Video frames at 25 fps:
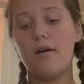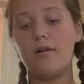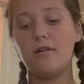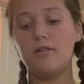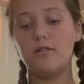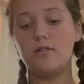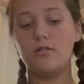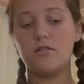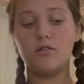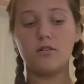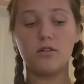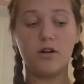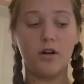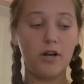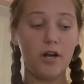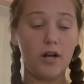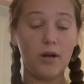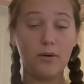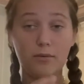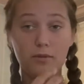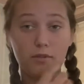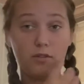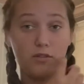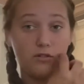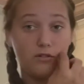start out
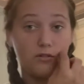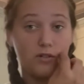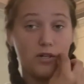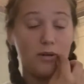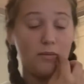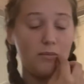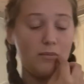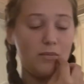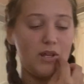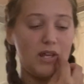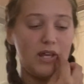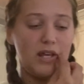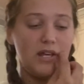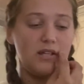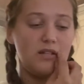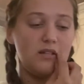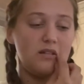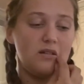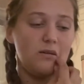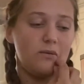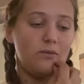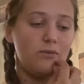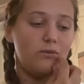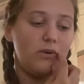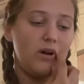with the shrimp because
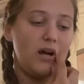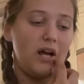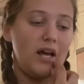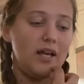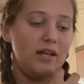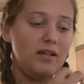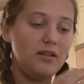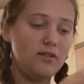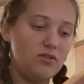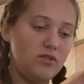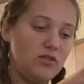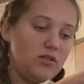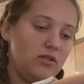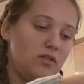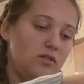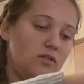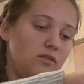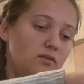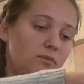the rice